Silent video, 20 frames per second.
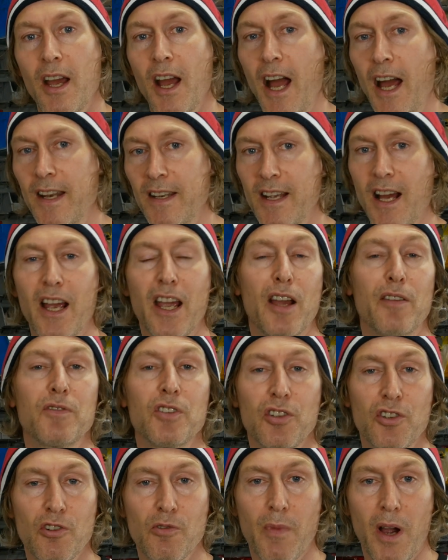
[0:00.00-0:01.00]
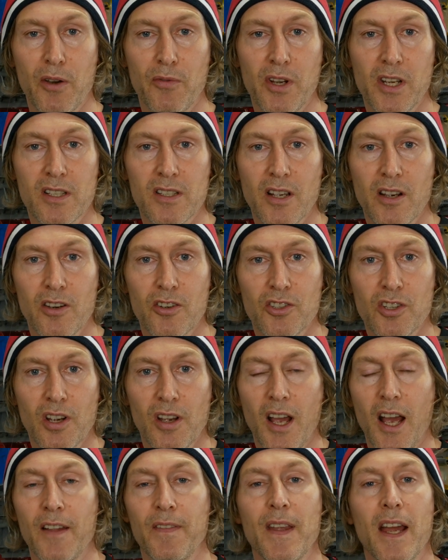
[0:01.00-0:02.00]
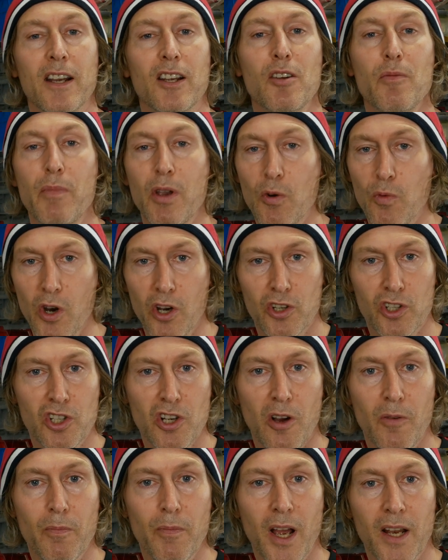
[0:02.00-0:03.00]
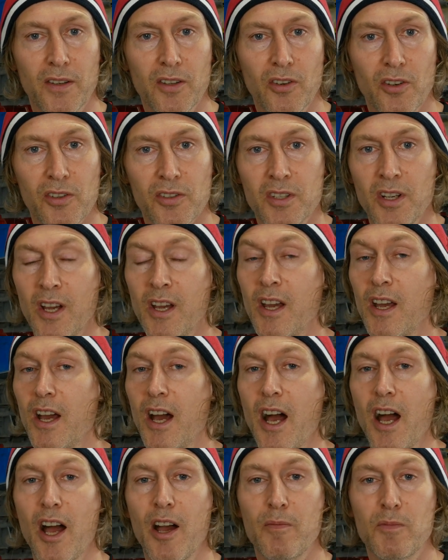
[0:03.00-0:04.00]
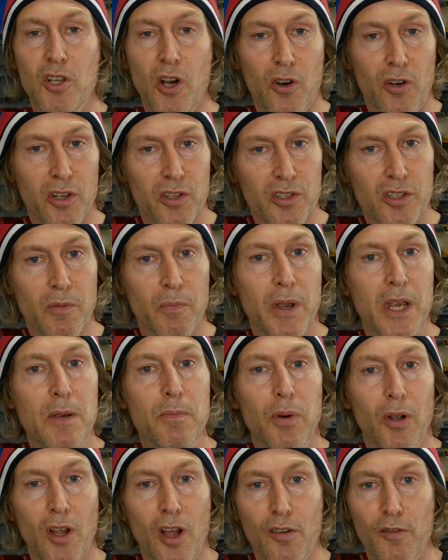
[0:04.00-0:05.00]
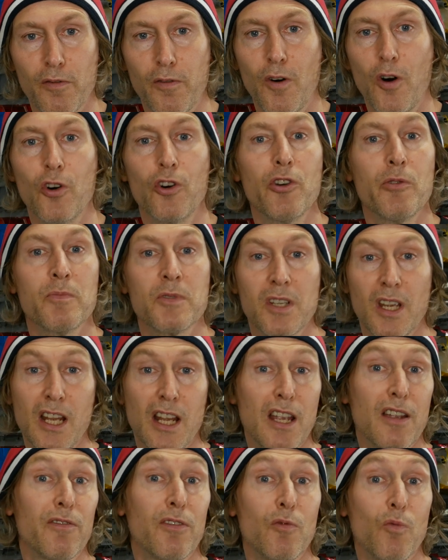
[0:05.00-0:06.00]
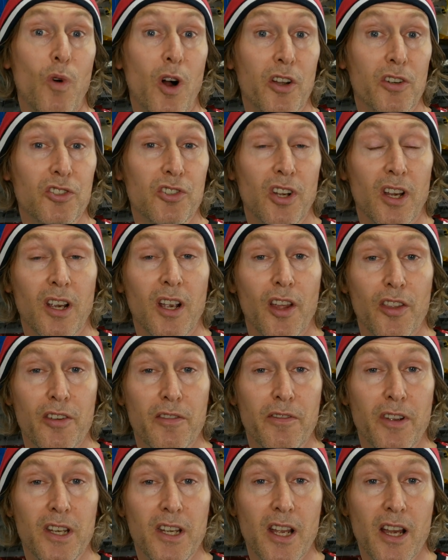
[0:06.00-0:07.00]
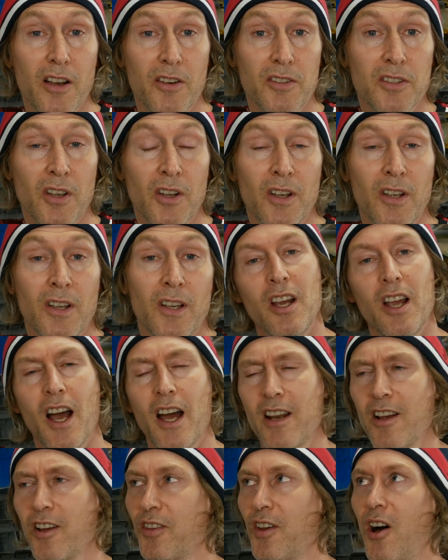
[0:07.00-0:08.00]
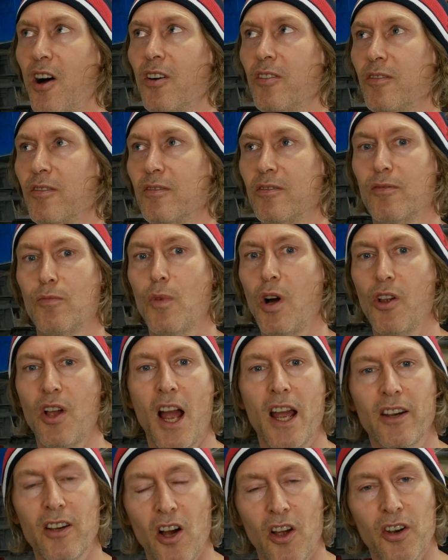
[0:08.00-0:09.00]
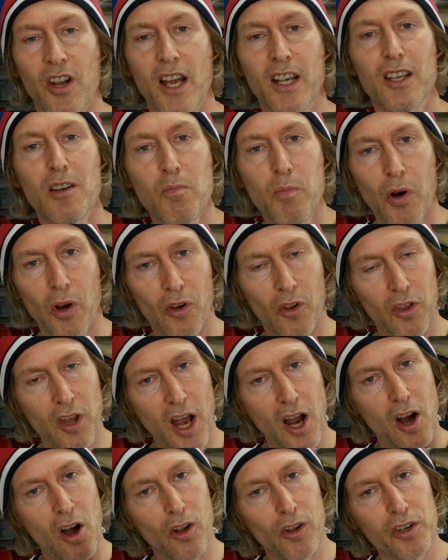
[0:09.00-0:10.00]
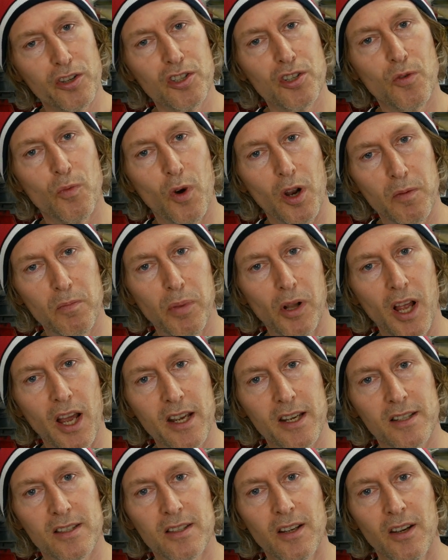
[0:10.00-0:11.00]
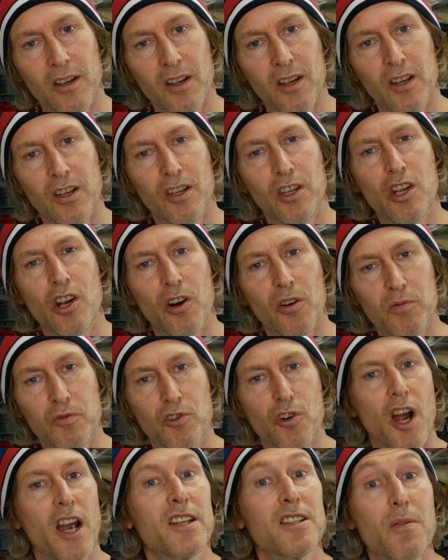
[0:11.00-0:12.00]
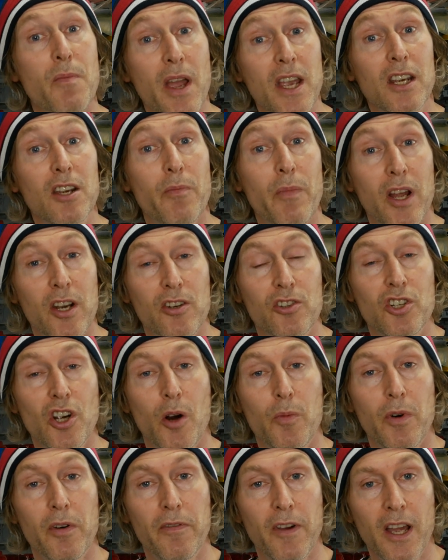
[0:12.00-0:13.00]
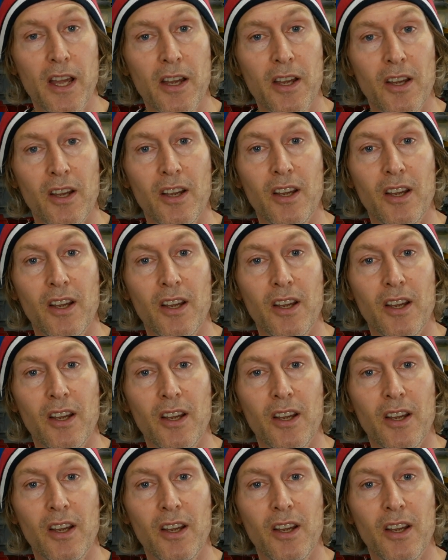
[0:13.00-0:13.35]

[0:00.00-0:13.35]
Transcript: and I have to do my research. And that can be workshop manuals, talking to people on forums, and even watching other videos. And I thought, well, hang on, I can pull that all into one place. You know, try to make a better job of it